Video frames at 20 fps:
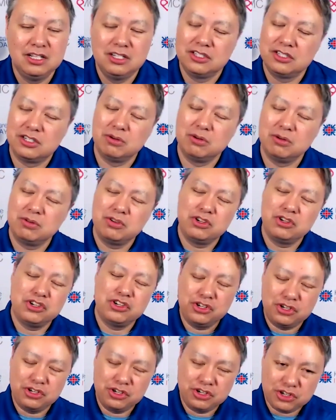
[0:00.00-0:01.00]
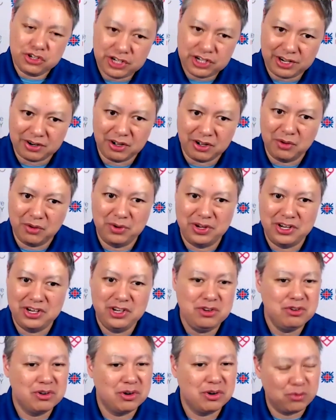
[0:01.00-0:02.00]
So Cheryl, when
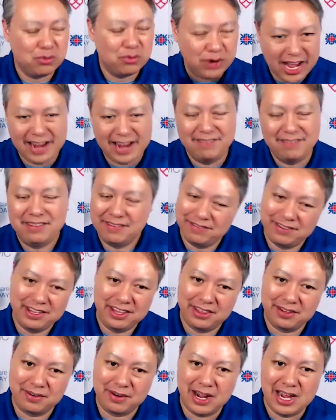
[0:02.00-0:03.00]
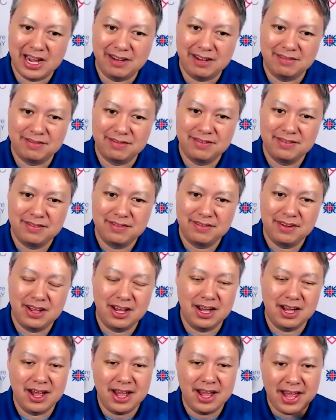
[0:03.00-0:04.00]
you arrived at FinThrive,
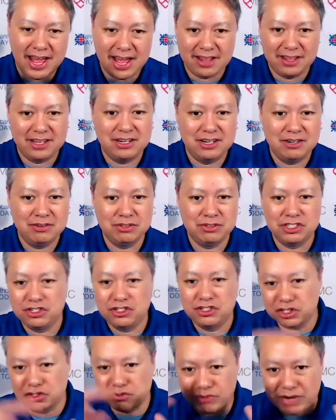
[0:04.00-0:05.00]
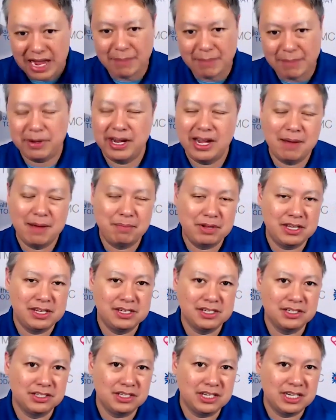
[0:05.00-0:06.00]
Alan was just wrapping up
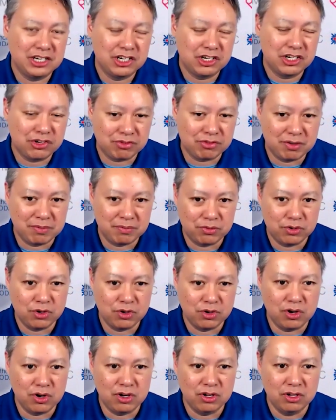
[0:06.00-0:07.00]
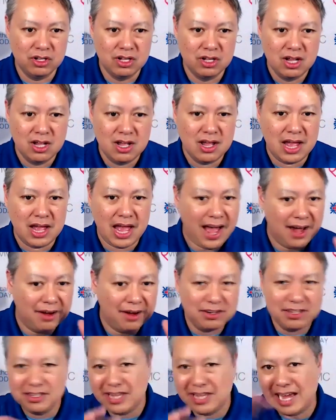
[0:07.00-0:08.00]
his interim role. How
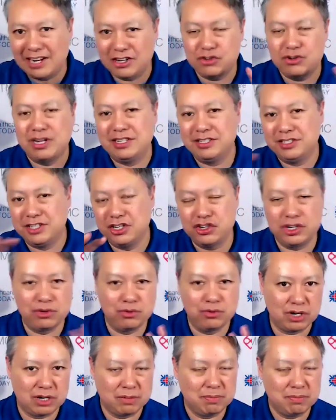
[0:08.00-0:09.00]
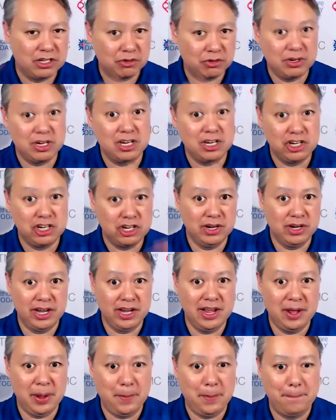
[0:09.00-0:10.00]
did that transition work between you and
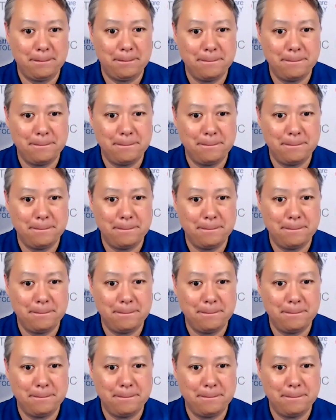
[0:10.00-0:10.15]
him?